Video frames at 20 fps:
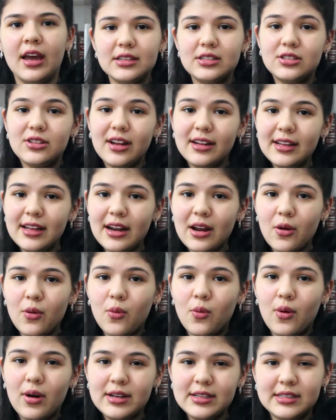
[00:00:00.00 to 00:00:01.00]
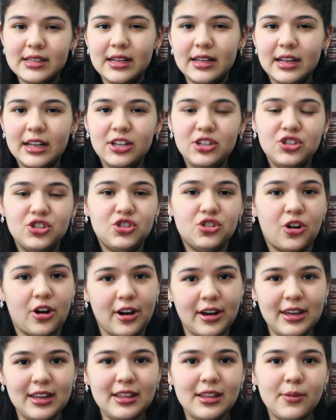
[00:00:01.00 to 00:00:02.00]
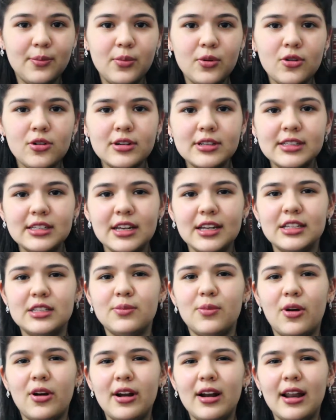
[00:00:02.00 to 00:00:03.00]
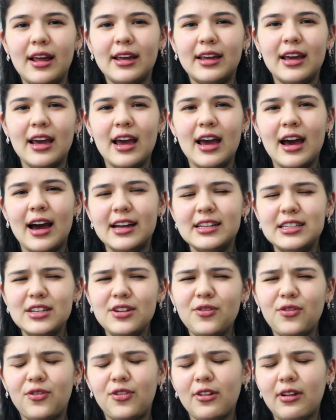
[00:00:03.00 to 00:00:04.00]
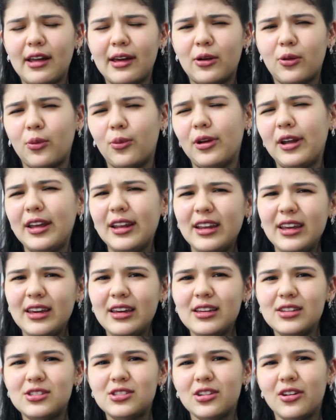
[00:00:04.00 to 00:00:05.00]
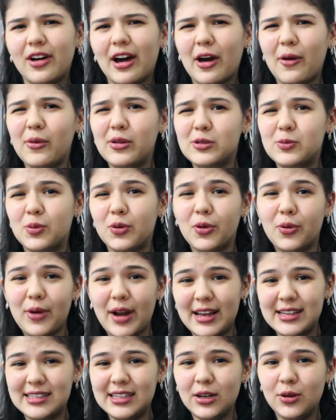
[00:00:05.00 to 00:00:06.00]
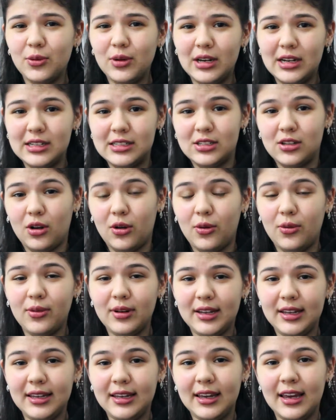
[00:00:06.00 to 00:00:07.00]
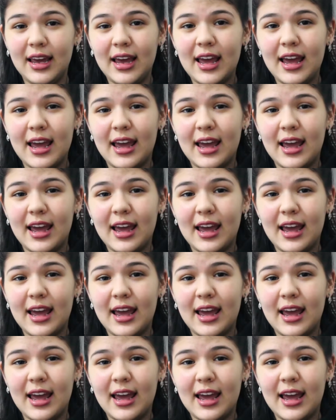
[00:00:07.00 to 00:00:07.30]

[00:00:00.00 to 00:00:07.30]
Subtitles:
It's not that I wasn't enjoying the books, it's more like I didn't feel like reading, so I was progressing really slowly.